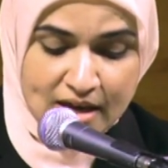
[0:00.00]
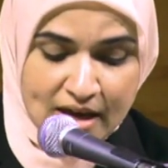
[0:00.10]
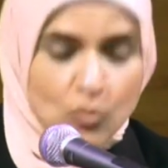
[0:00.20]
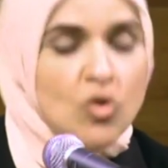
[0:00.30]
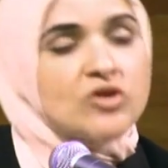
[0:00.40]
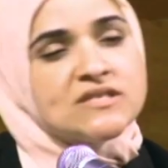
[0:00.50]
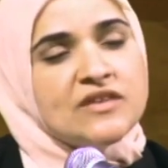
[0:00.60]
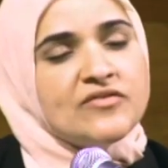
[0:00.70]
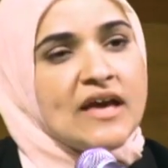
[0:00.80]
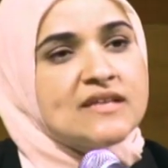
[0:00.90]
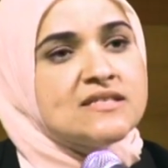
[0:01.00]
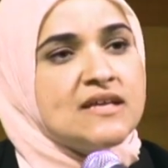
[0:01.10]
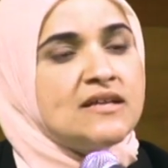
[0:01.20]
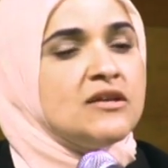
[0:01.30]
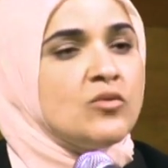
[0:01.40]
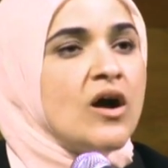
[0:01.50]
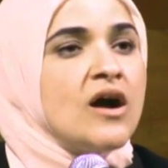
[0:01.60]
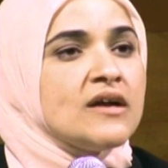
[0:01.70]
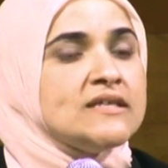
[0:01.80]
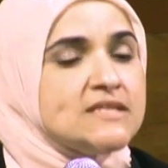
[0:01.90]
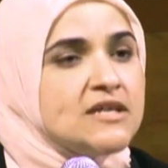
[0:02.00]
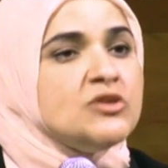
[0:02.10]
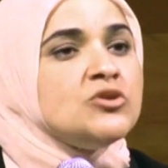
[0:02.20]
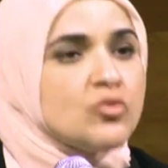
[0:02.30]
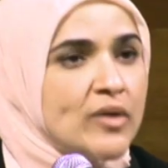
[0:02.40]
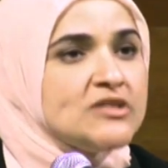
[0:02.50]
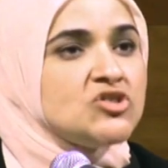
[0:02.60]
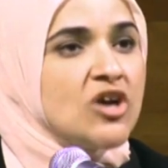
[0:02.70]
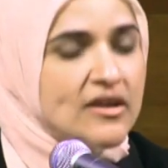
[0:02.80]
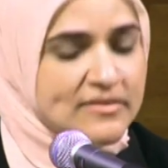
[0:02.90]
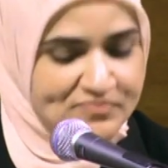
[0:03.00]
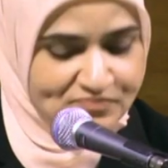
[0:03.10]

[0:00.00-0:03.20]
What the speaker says: and wars in Afghanistan and Iraq continue to rage on.